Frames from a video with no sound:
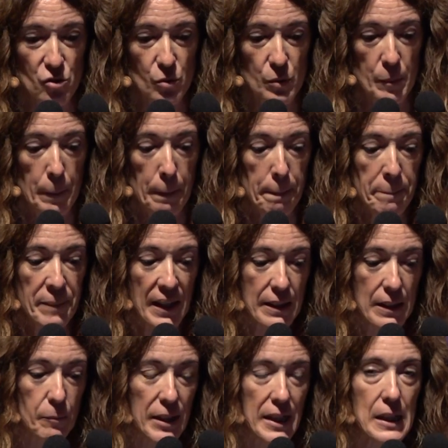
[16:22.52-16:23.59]
and this
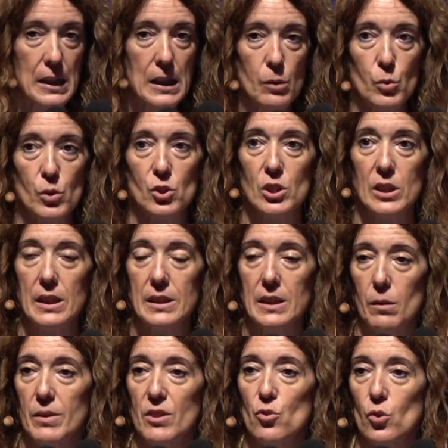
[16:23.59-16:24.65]
in turn with the
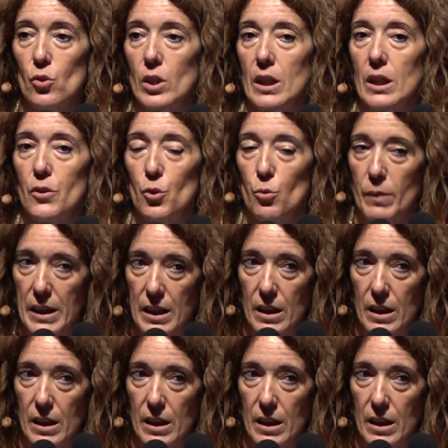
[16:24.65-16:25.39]
joint and the bone.